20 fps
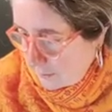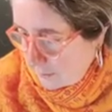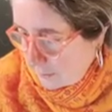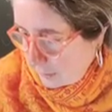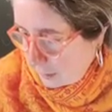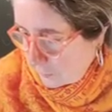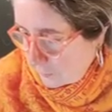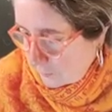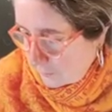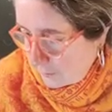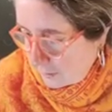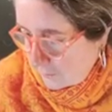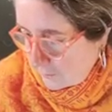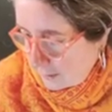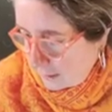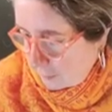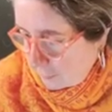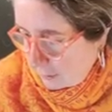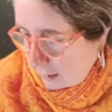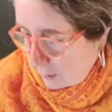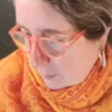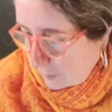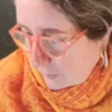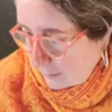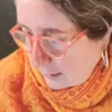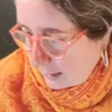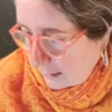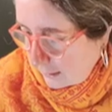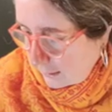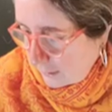I was messing around
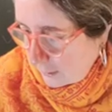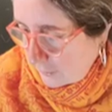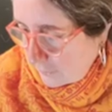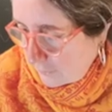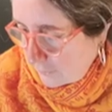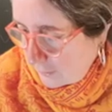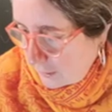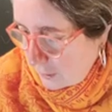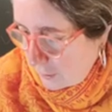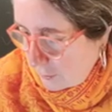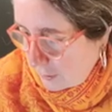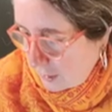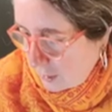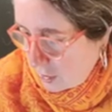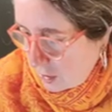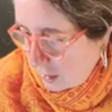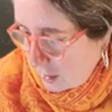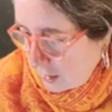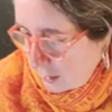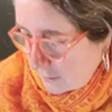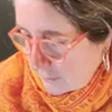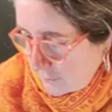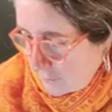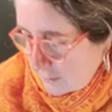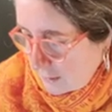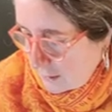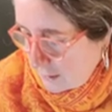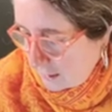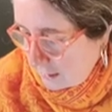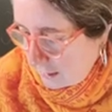with heliocentric charts
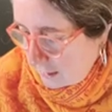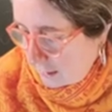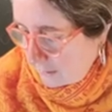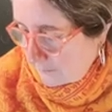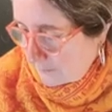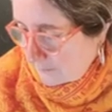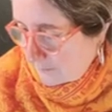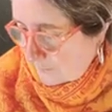today.